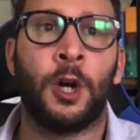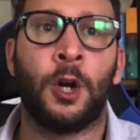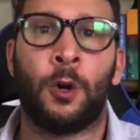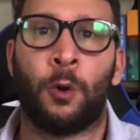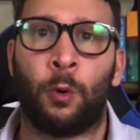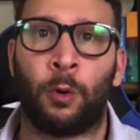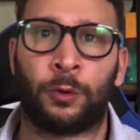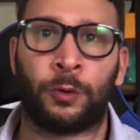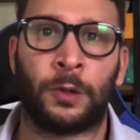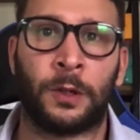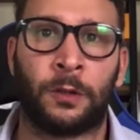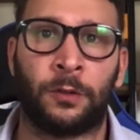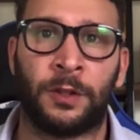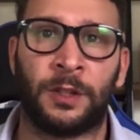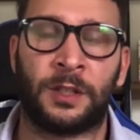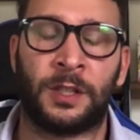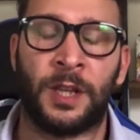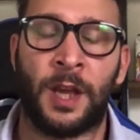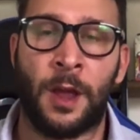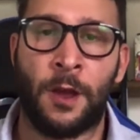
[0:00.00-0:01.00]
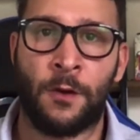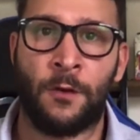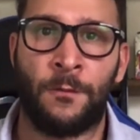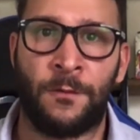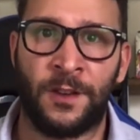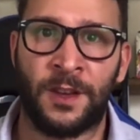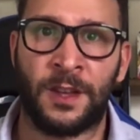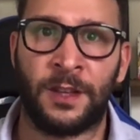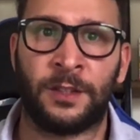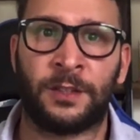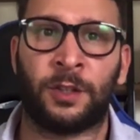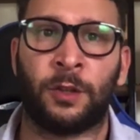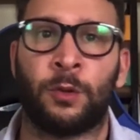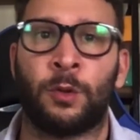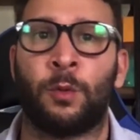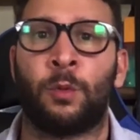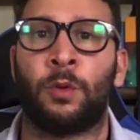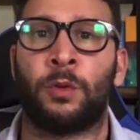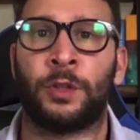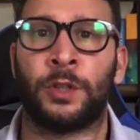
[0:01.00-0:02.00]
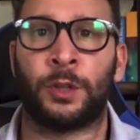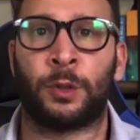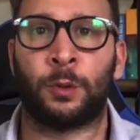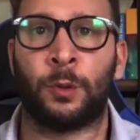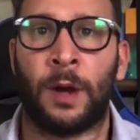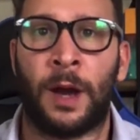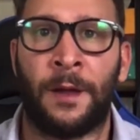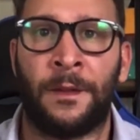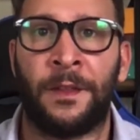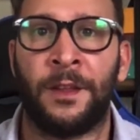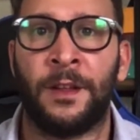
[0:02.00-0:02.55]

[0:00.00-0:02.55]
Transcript: or to increase the AOV. So you will need to add